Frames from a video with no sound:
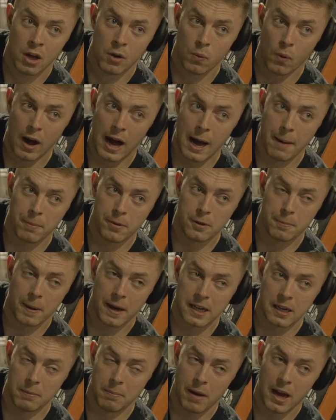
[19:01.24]
what happened
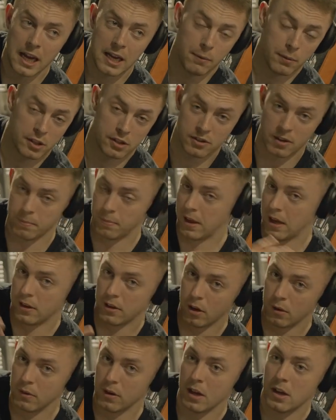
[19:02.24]
back in May, which is something I
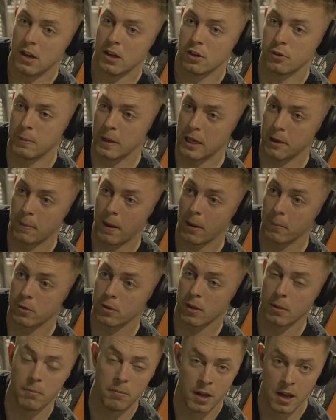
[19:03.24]
don't speak about
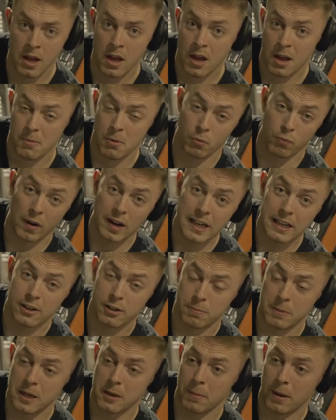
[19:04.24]
because I'm not ready to
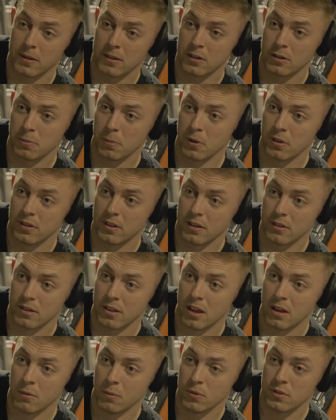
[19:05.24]
speak about it, to be
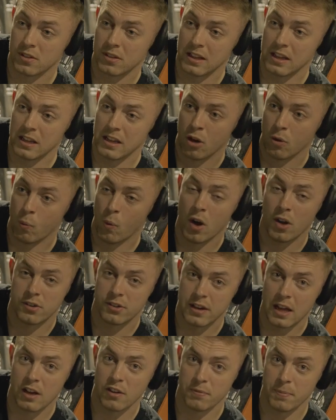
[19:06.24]
honest, was the
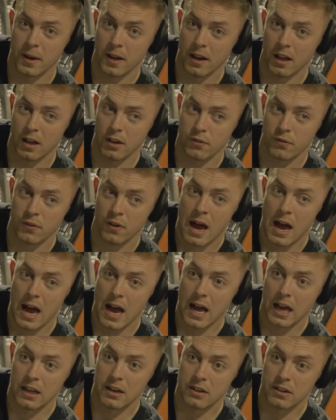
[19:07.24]
worst day of my
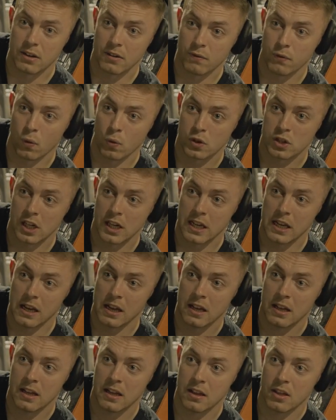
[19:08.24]
life. And unfortunately,
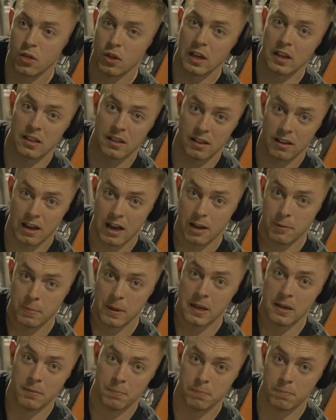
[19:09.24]
things had
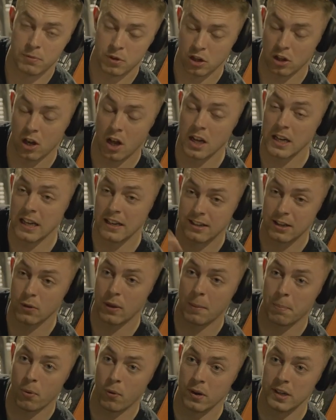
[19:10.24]
been declining until
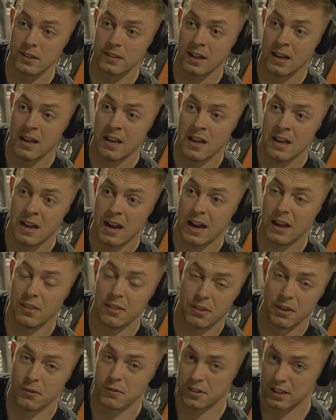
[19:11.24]
that point. And
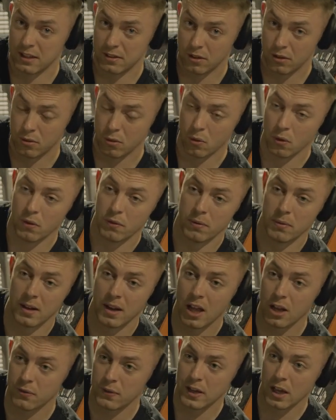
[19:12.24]
obviously, as you saw from the
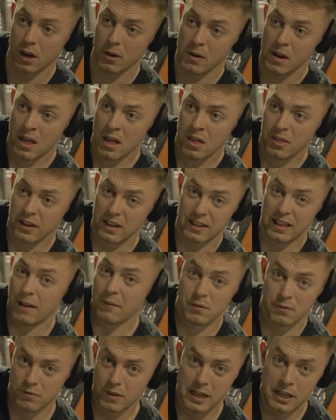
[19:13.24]
last video, things
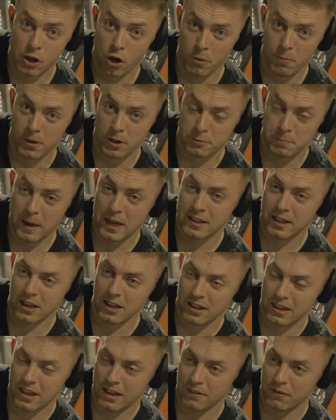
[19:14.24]
haven't really got much
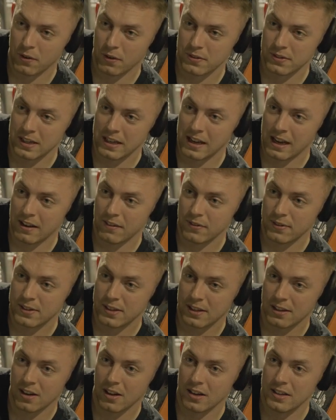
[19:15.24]
better. They've obviously have
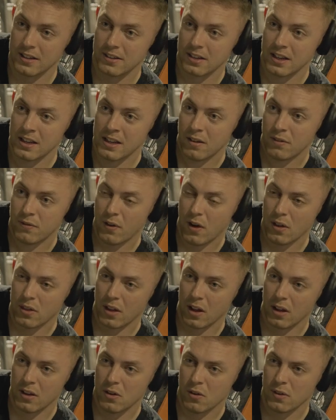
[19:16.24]
declined
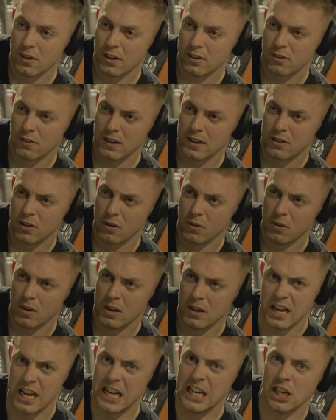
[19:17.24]
further, not necessarily to
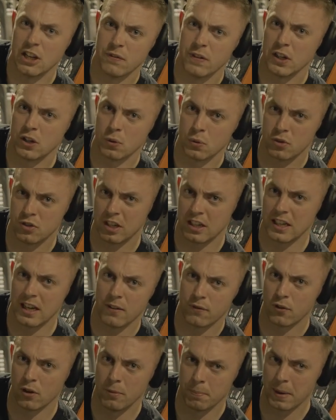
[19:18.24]
individual
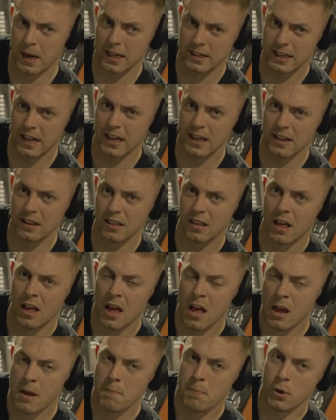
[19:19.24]
significant bad days,
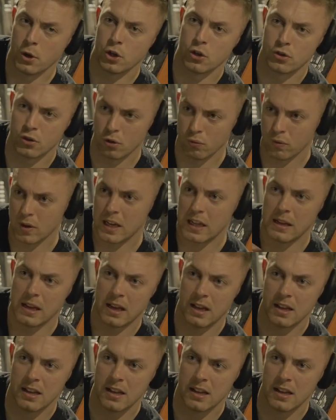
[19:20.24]
but just a really